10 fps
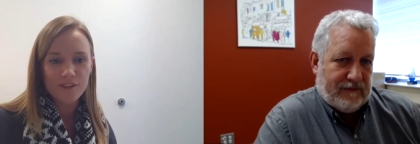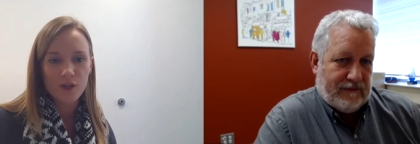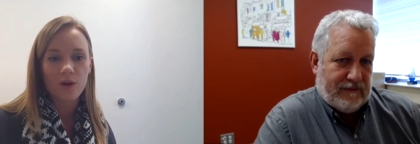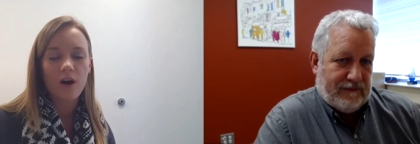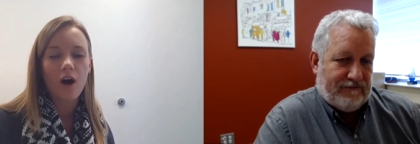
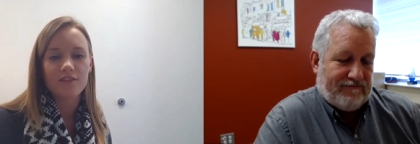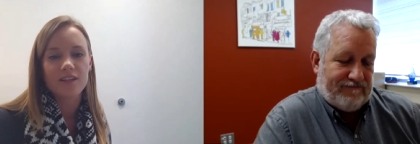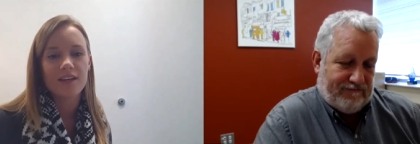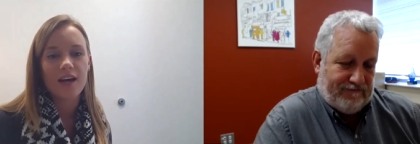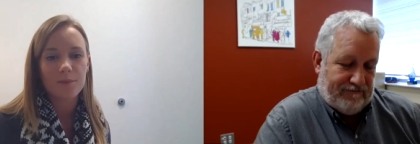Speaker 1: So
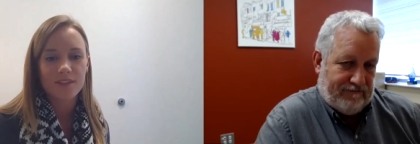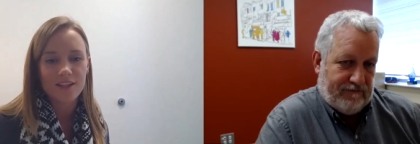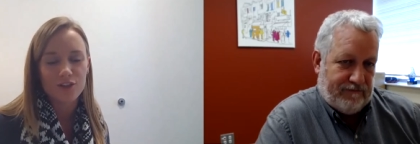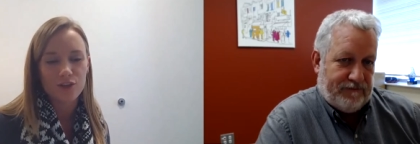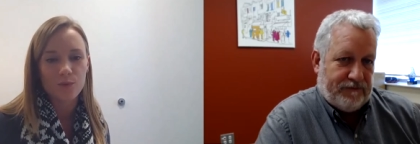oftentimes
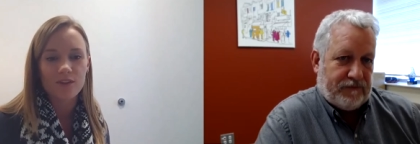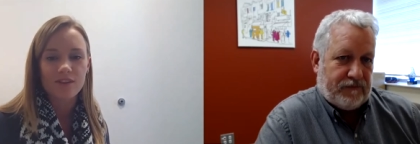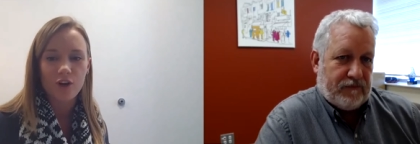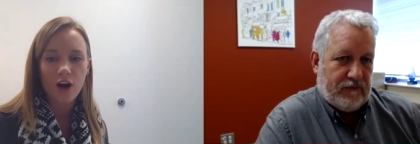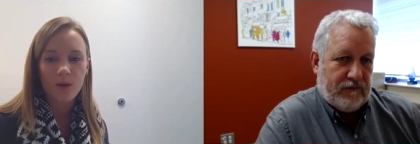teachers will
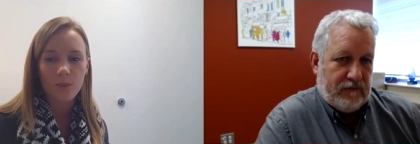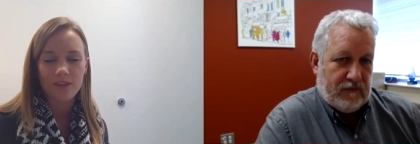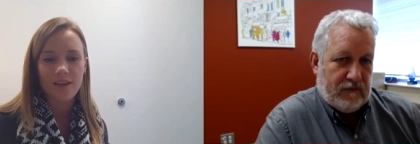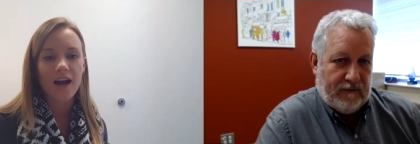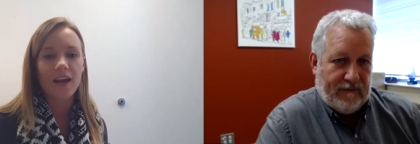start with
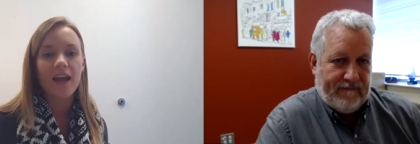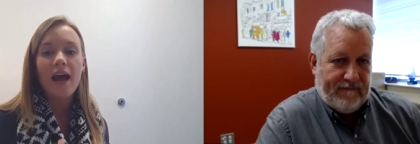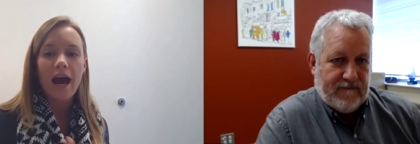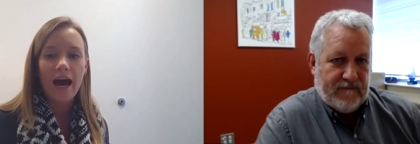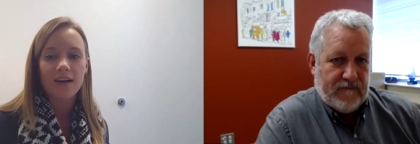that
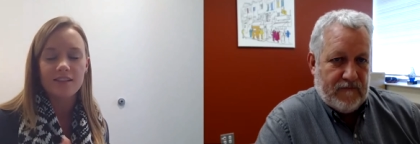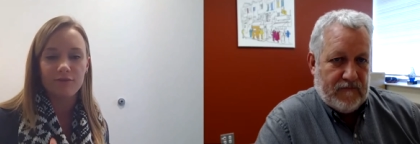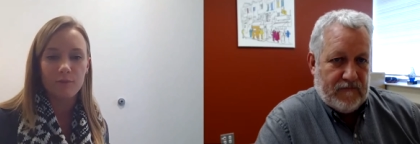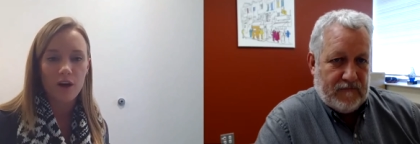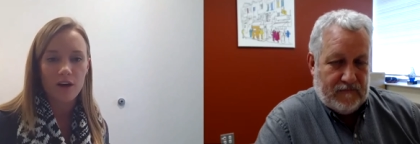active
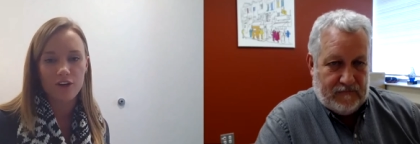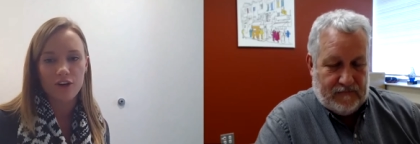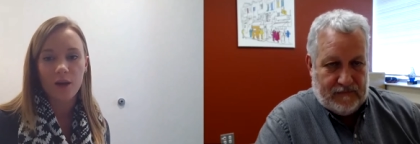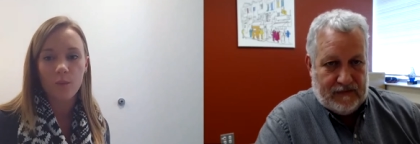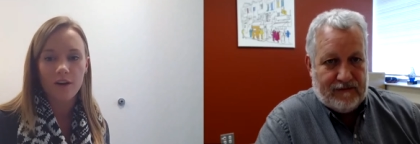
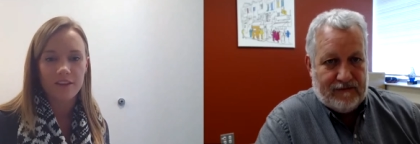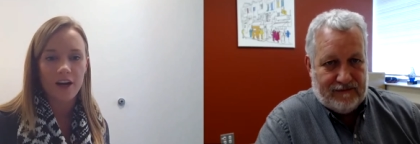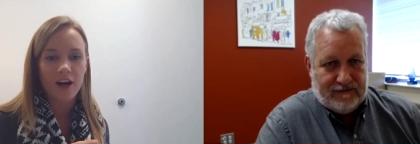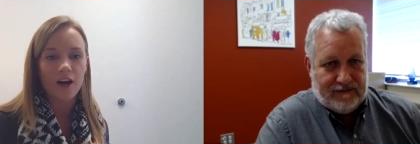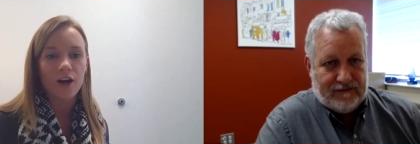monitoring where
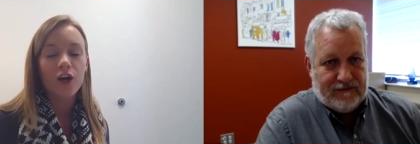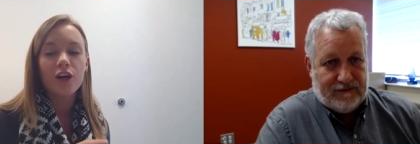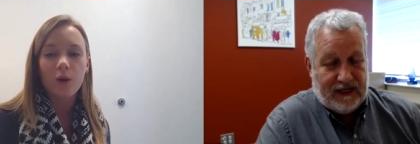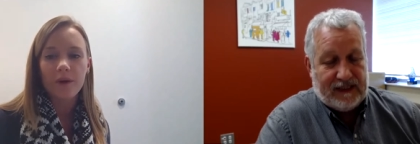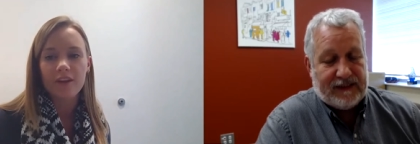they're
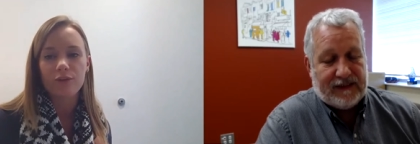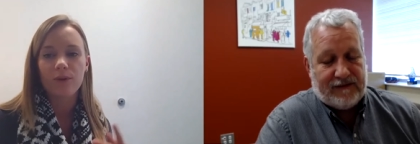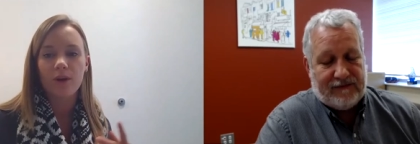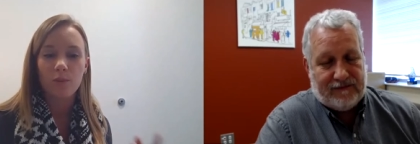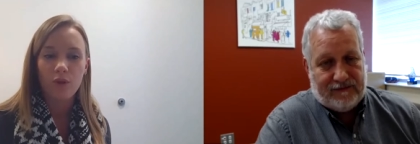going yes. through
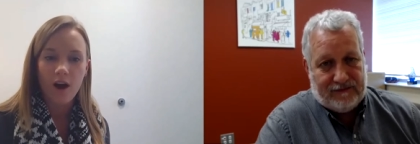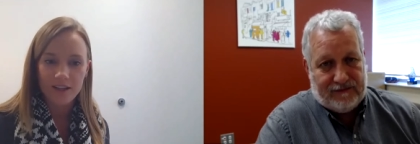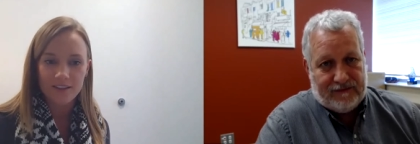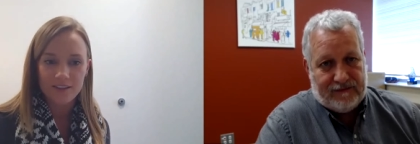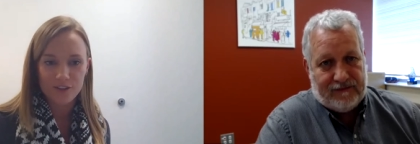and
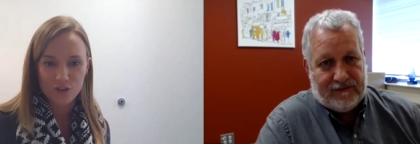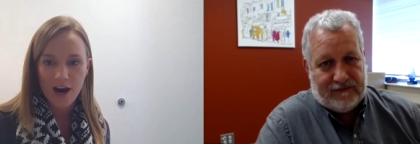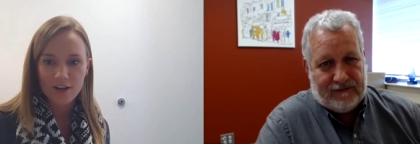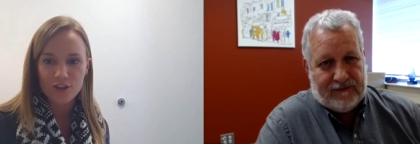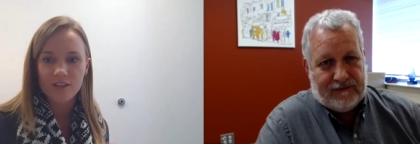blocking
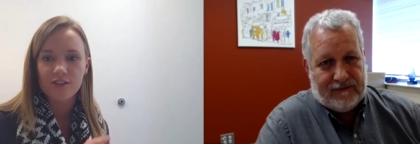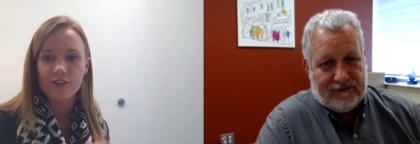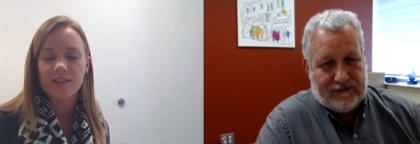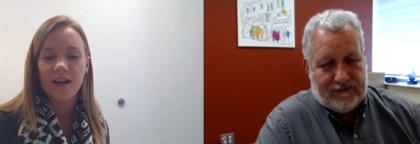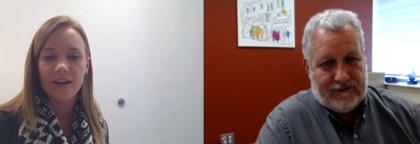distractions or
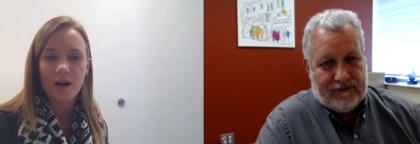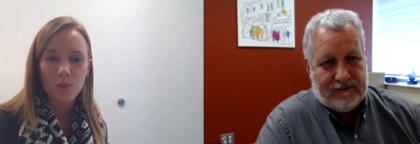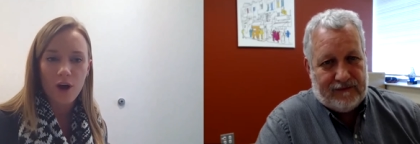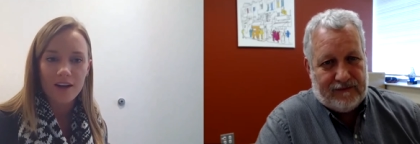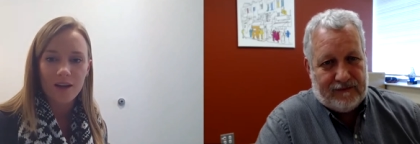setting up
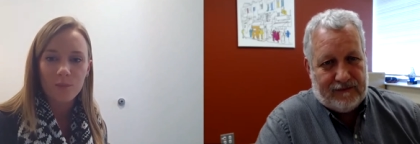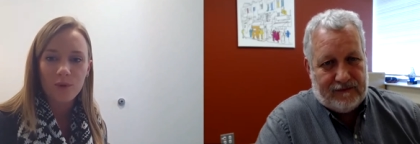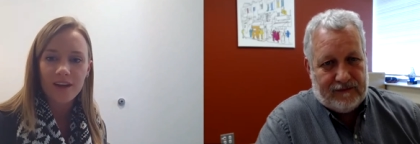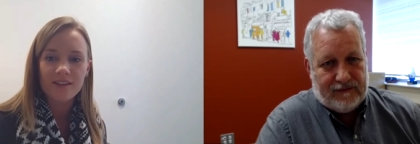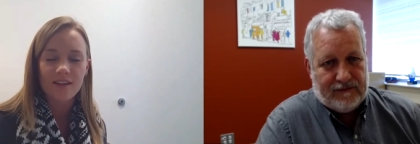blocking
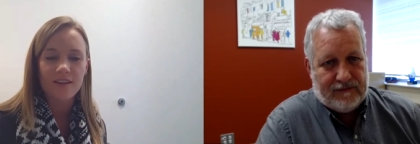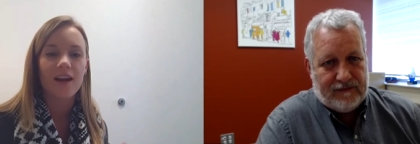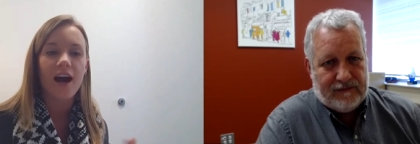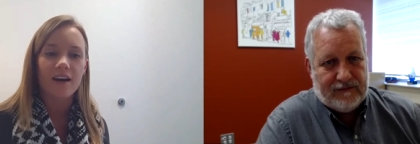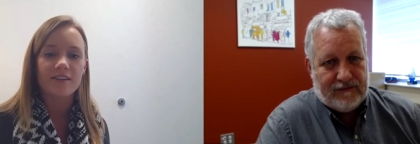plans. And then
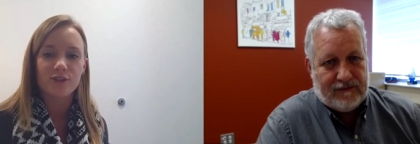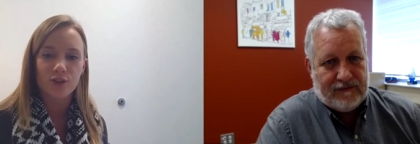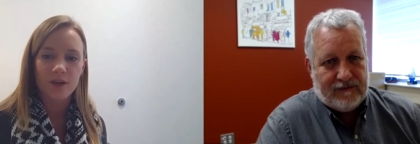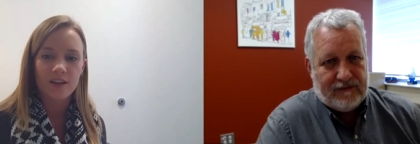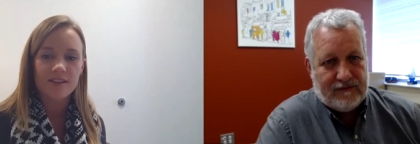as
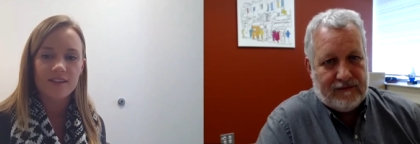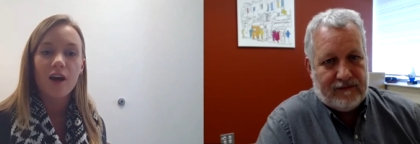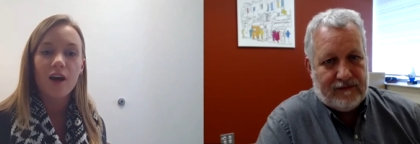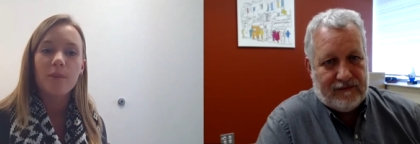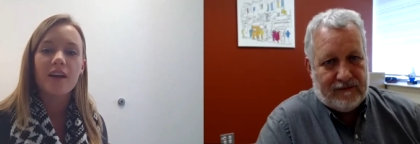students
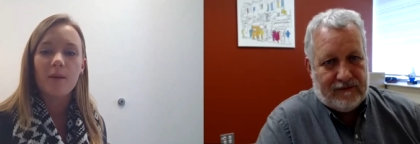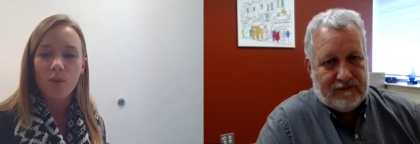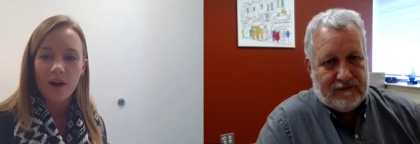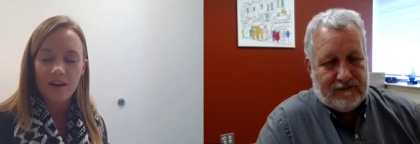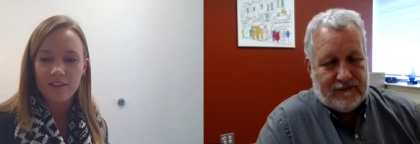become
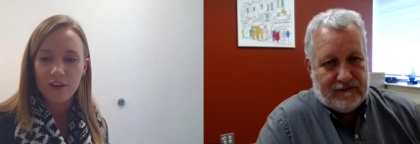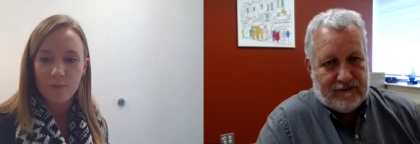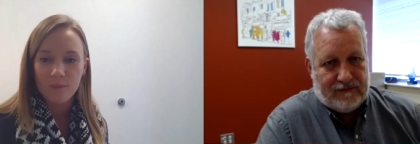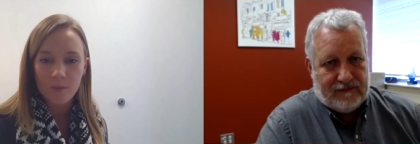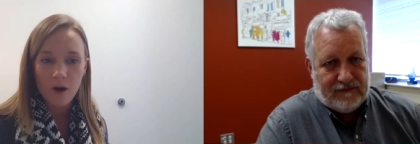aware that they're
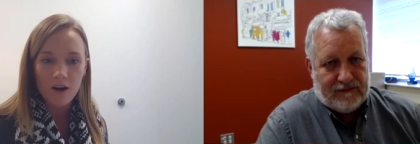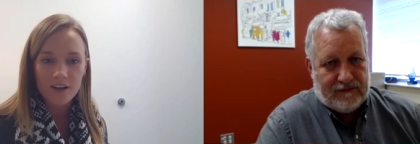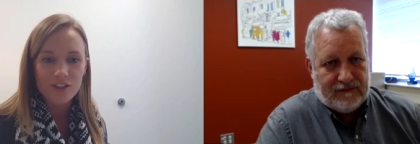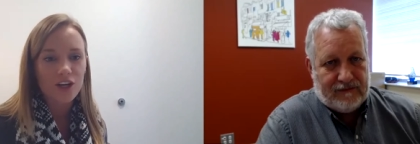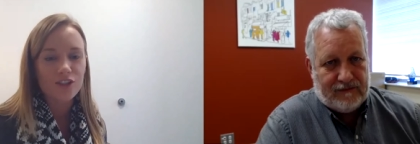being
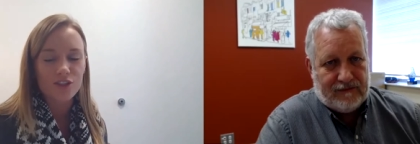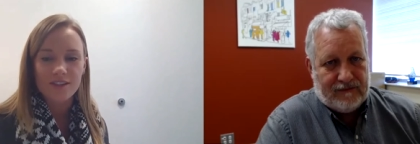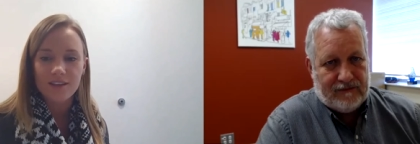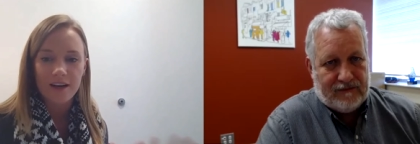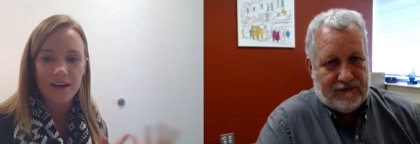monitored, just
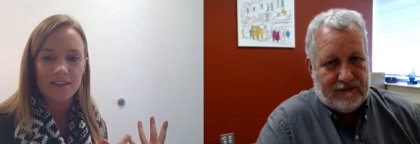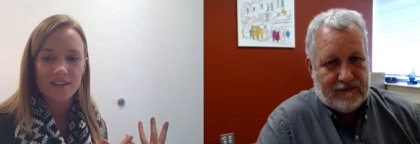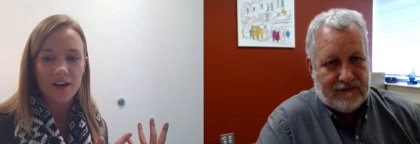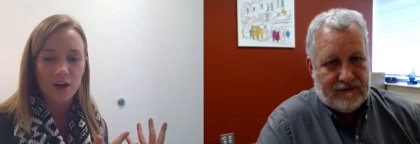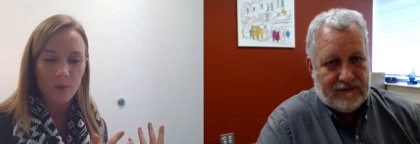letting
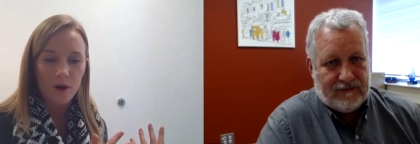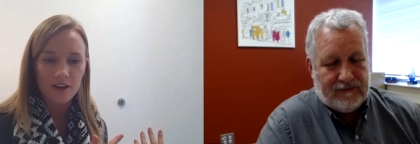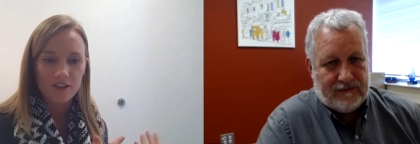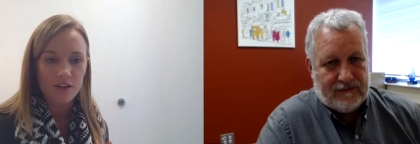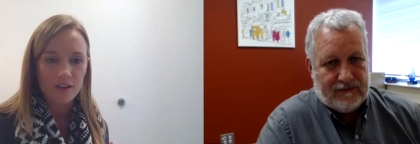Dyknow
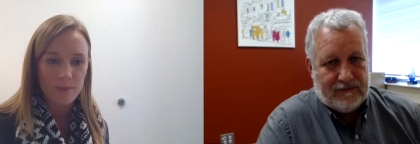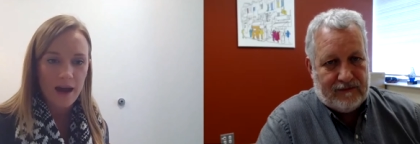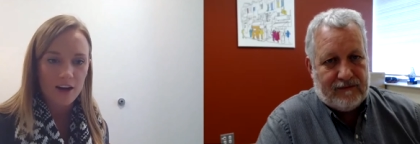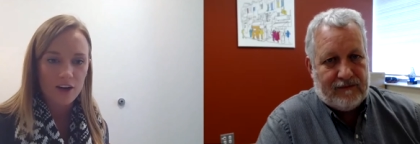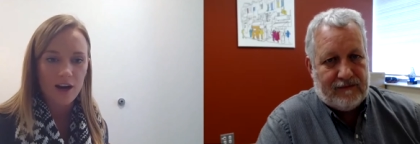monitor in the
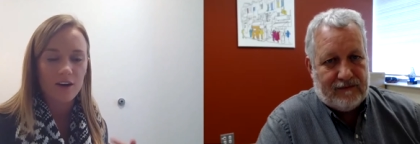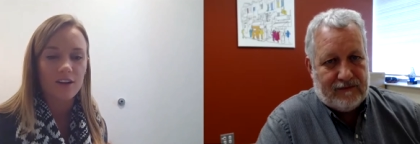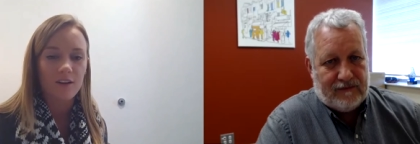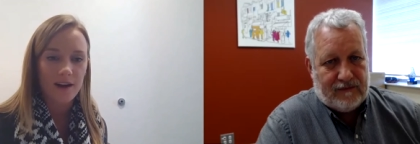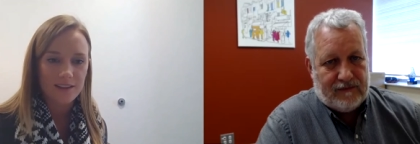background,
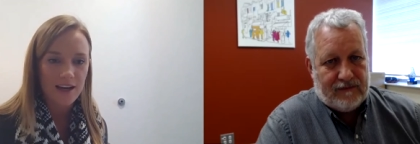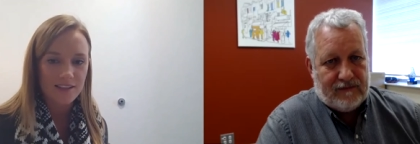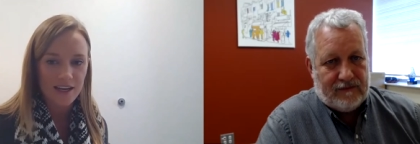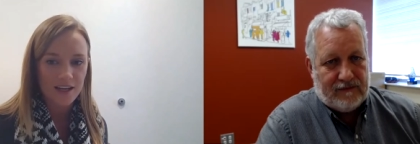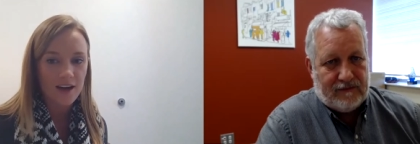collect that
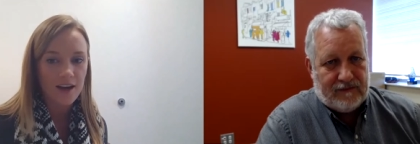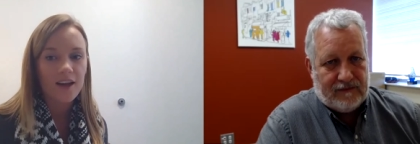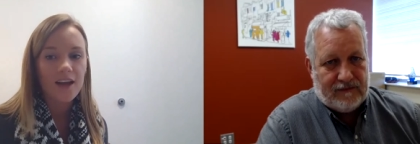data,